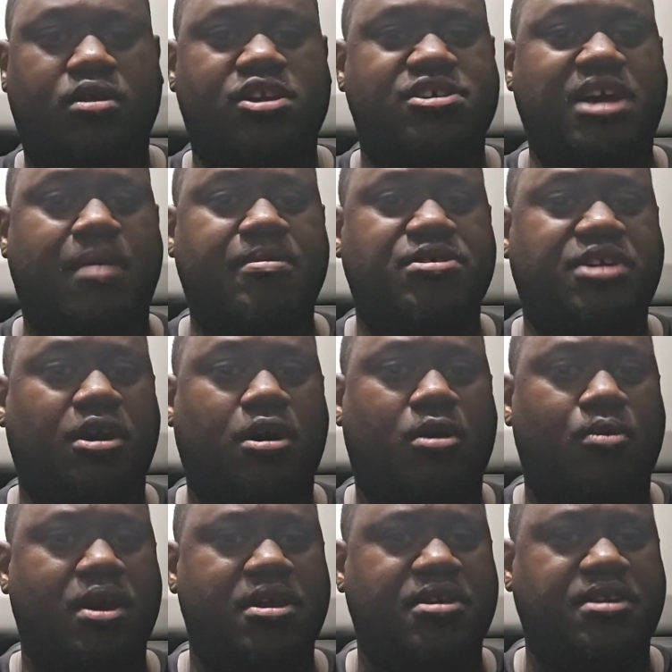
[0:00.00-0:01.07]
the zombies they
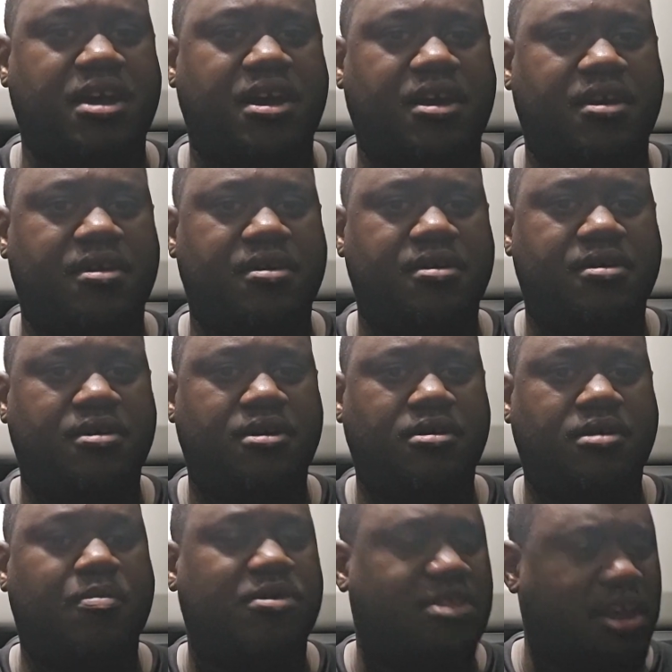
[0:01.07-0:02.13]
already dead
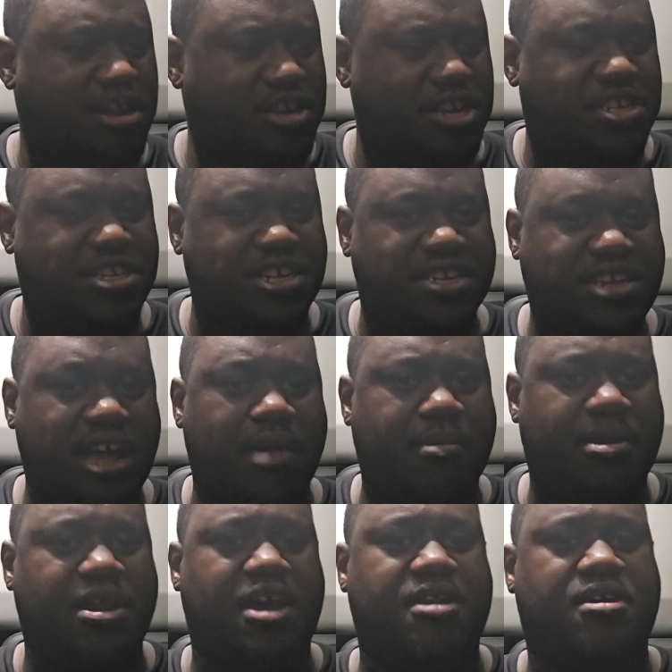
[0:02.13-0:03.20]
but they just
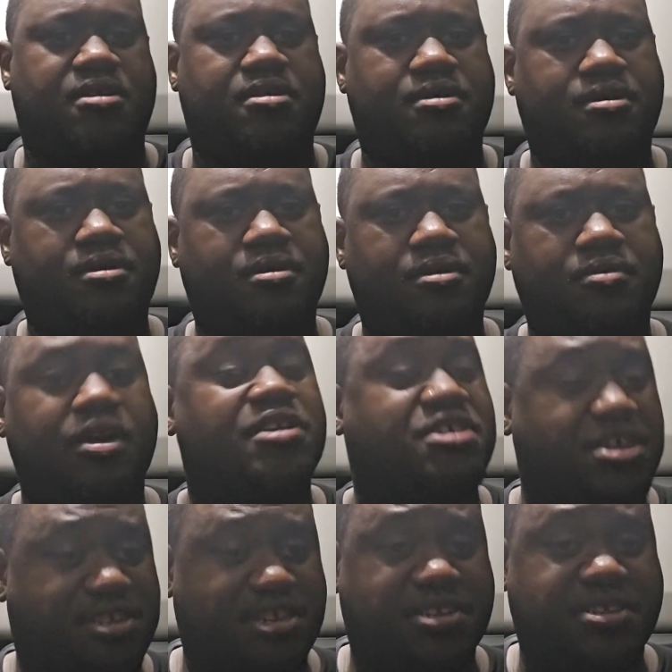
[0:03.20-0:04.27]
contaminated. They
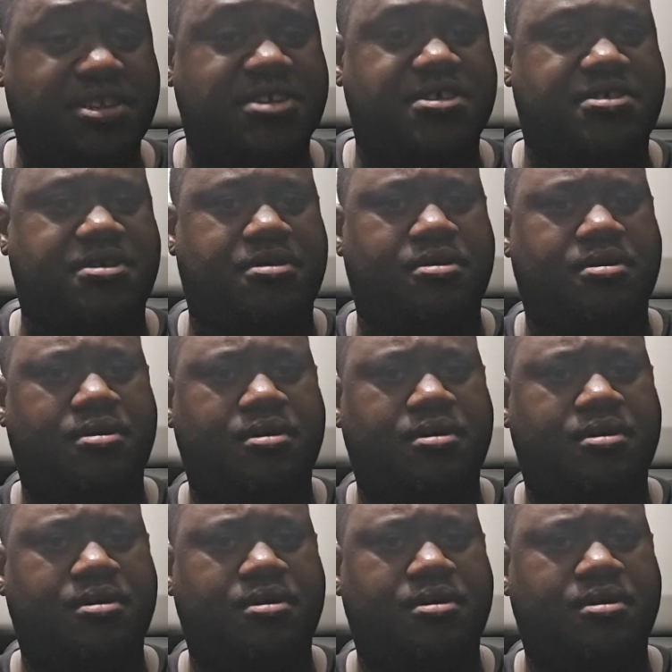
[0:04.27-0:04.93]
just existed.